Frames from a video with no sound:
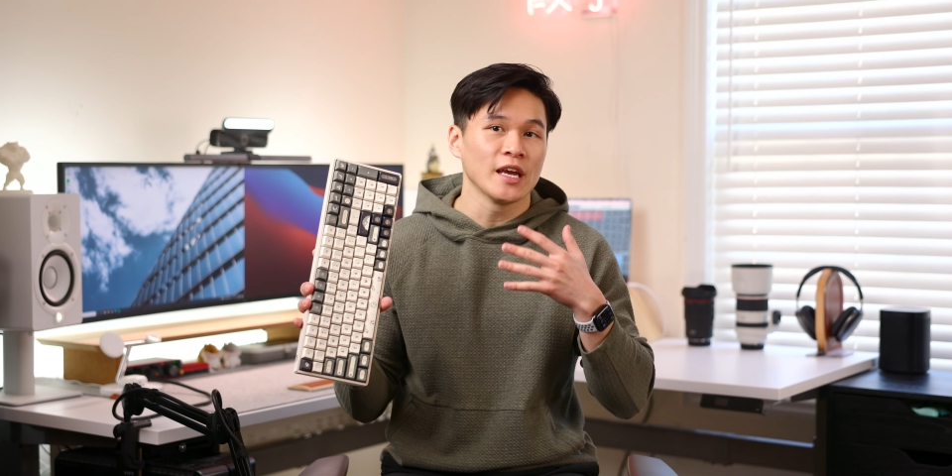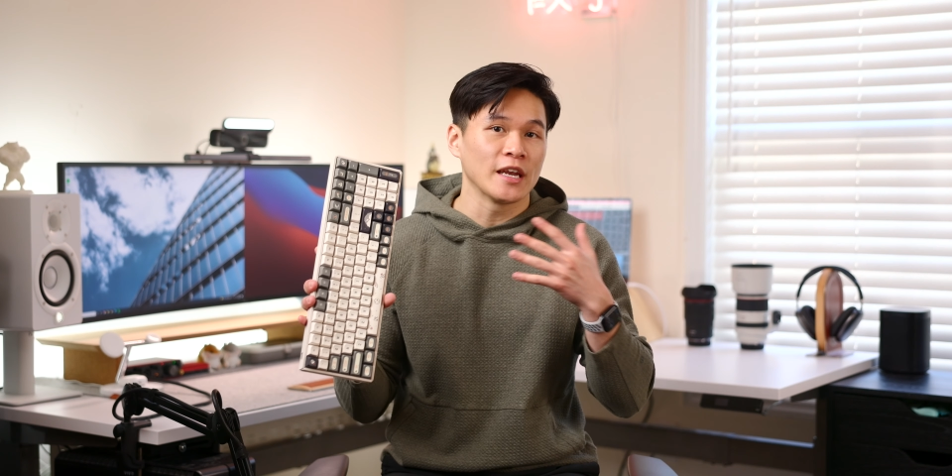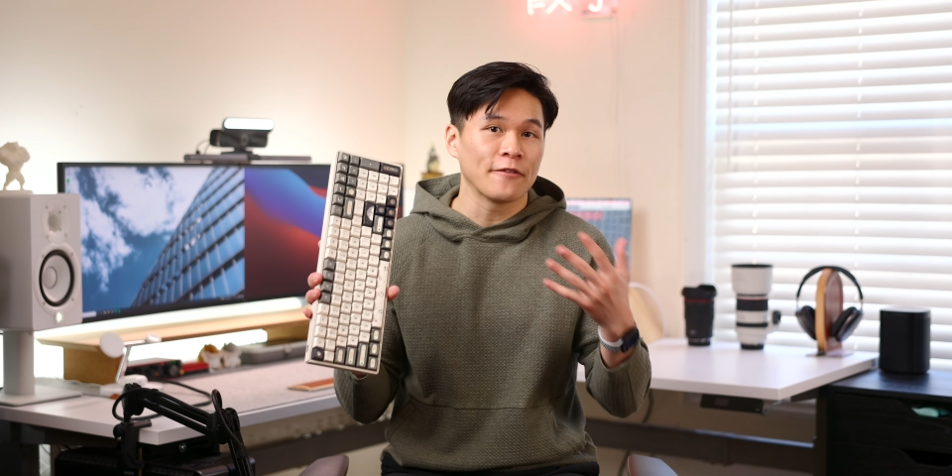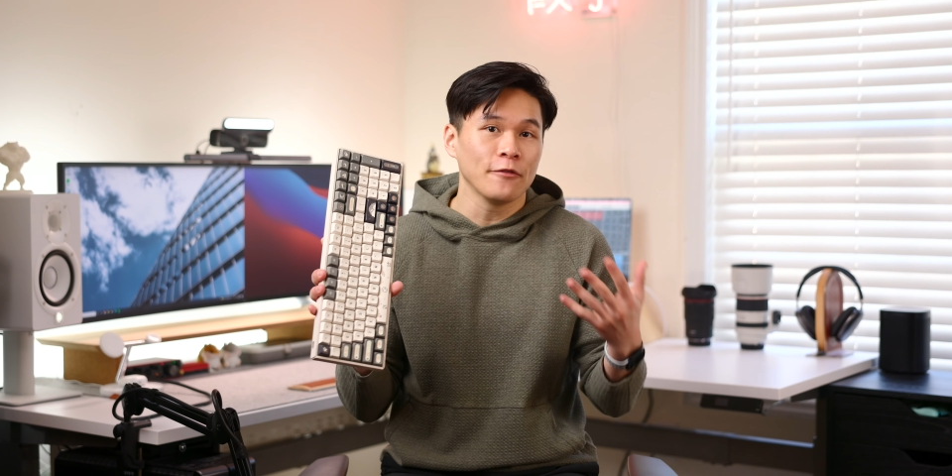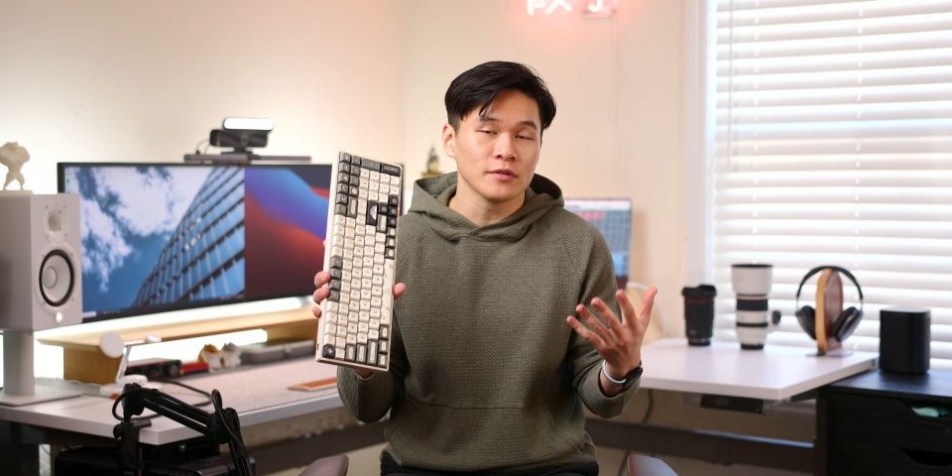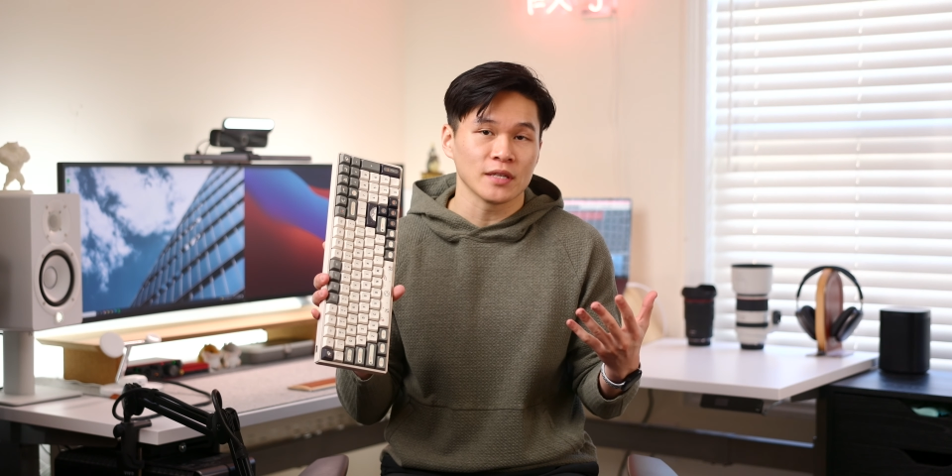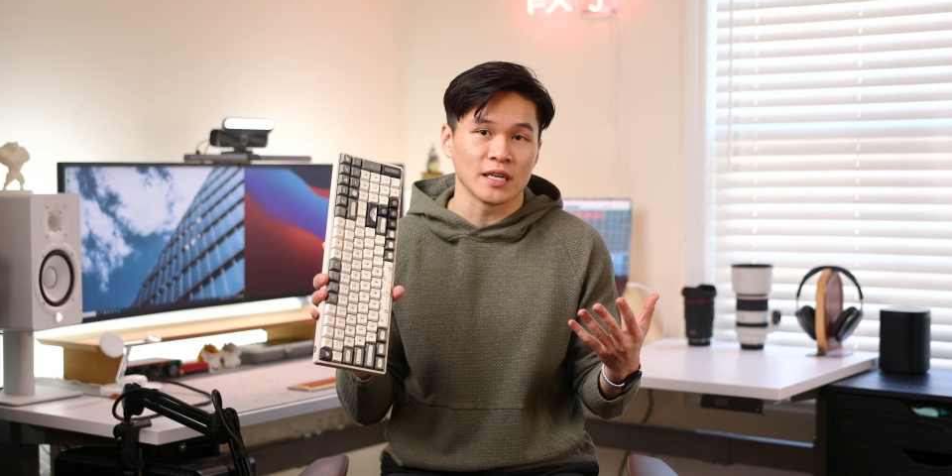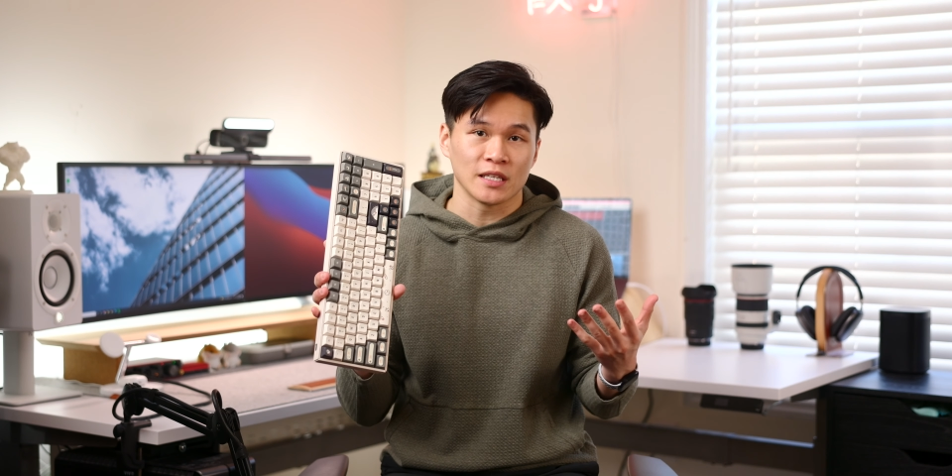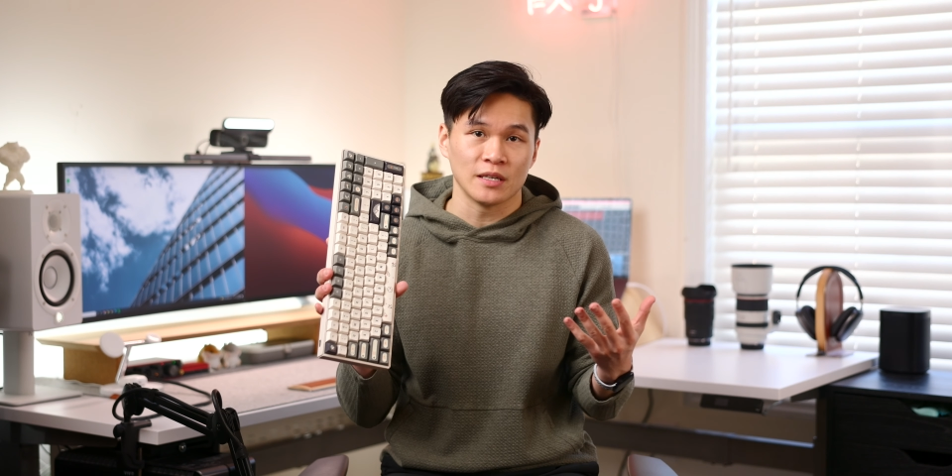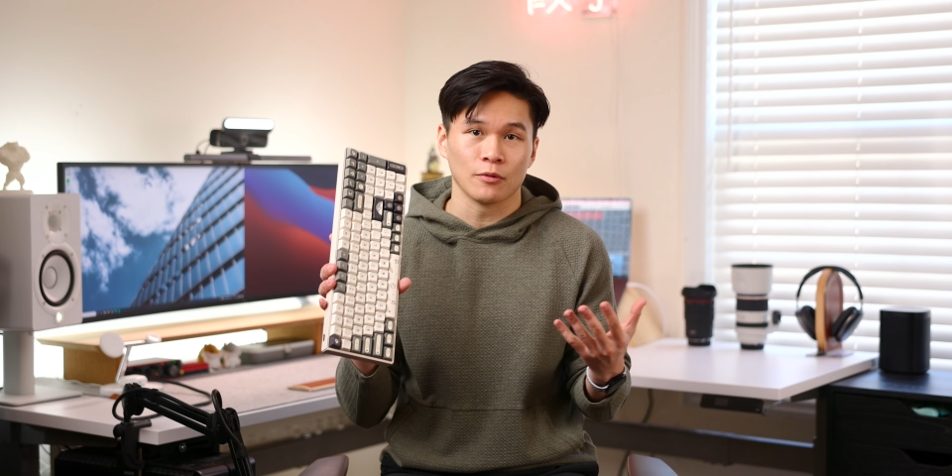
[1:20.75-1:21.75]
in a
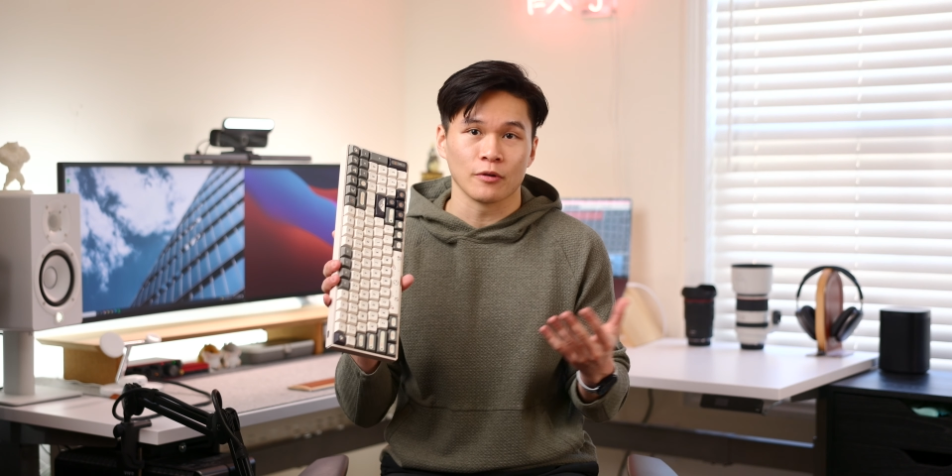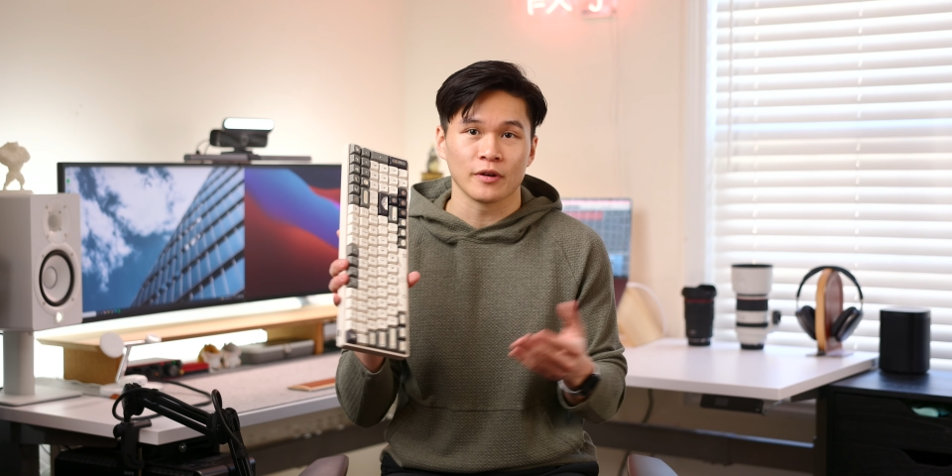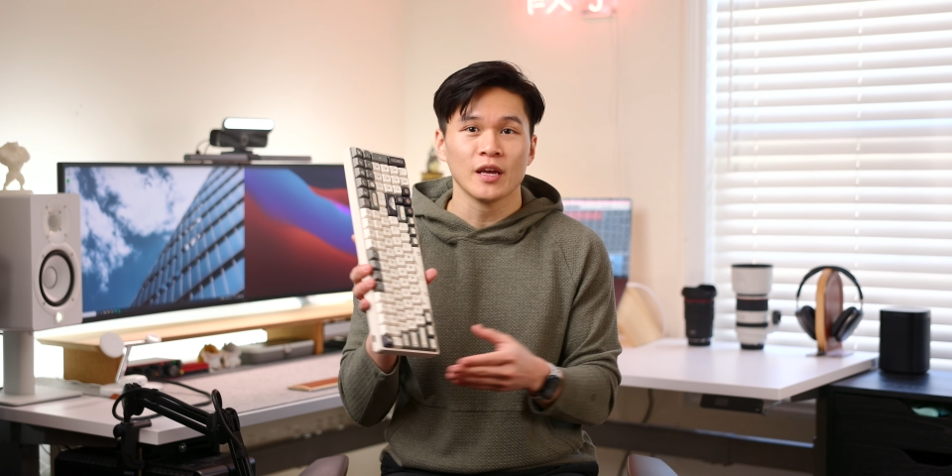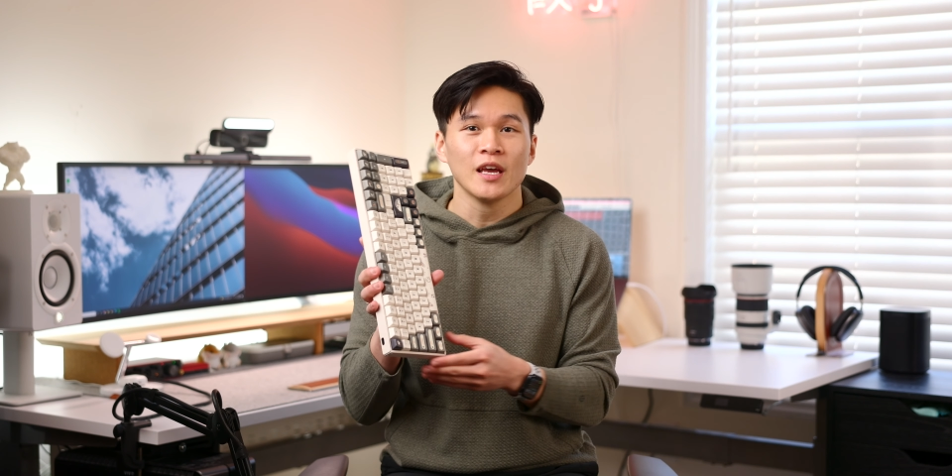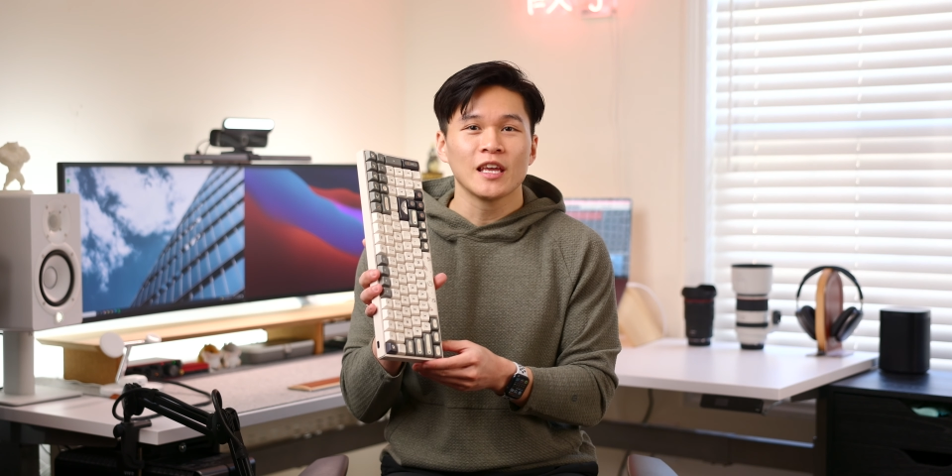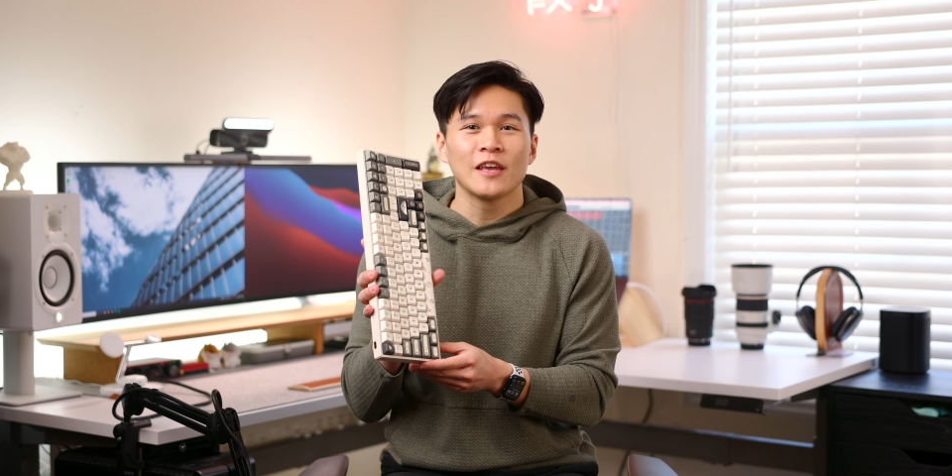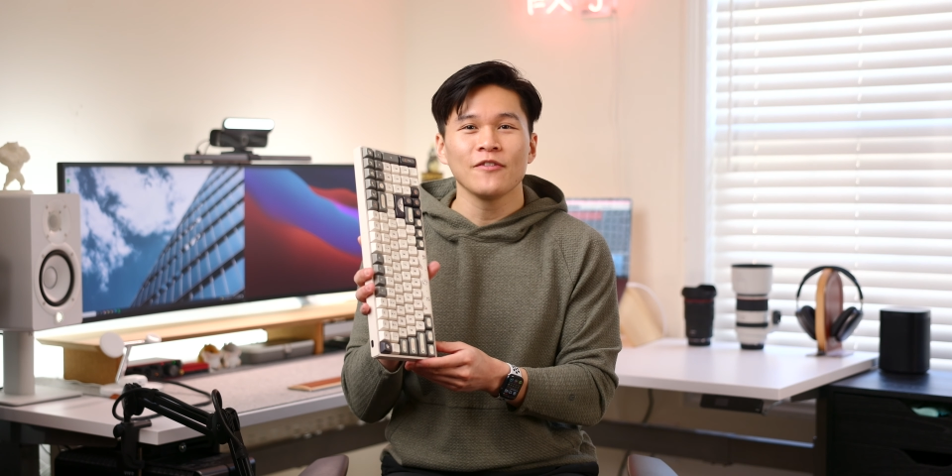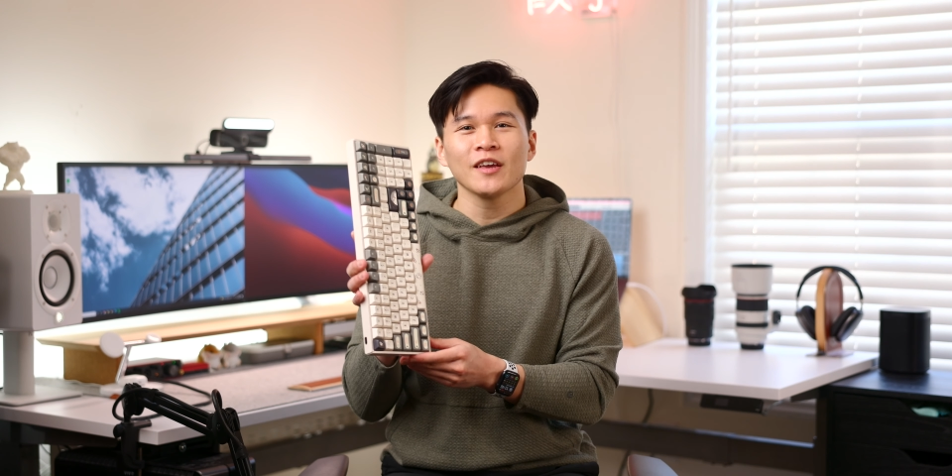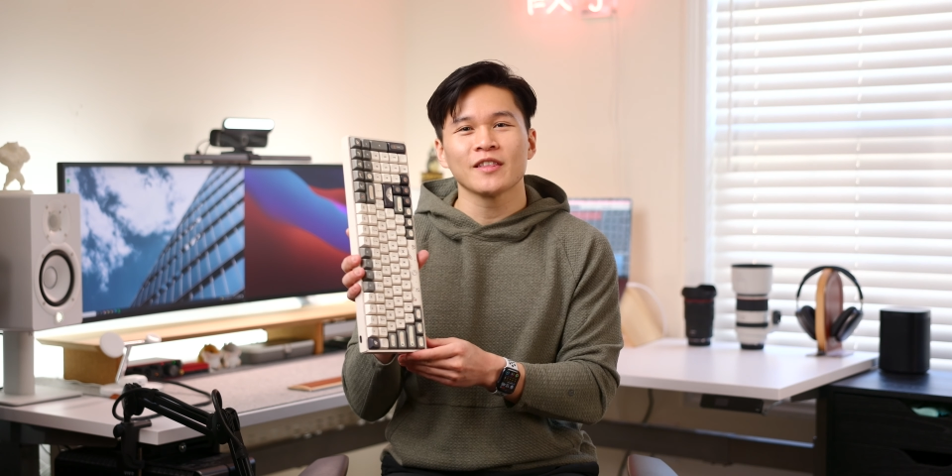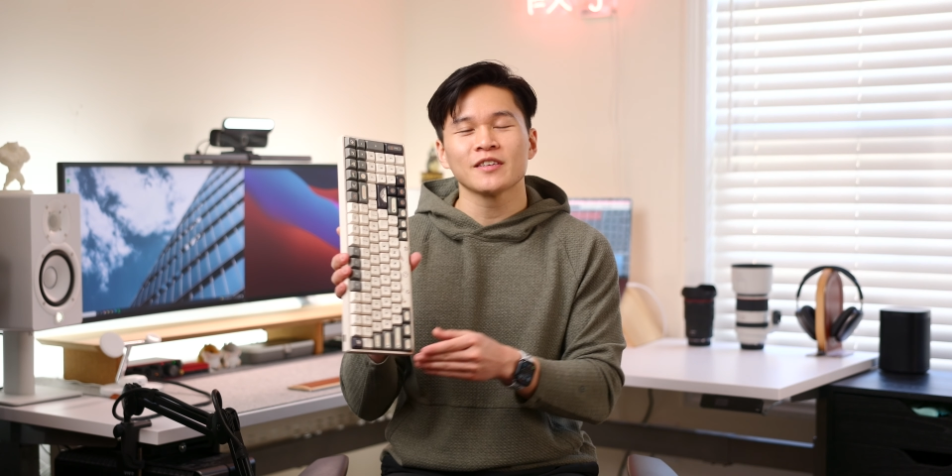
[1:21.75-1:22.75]
full-size keyboard,
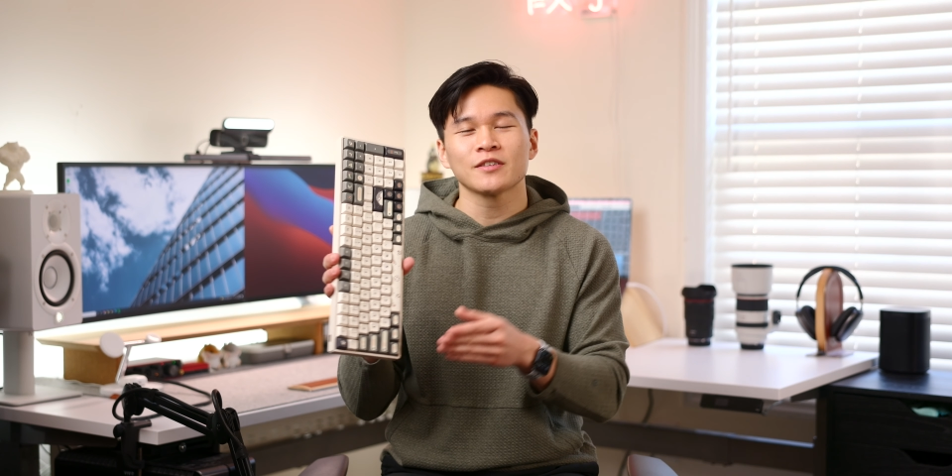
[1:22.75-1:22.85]
giving it this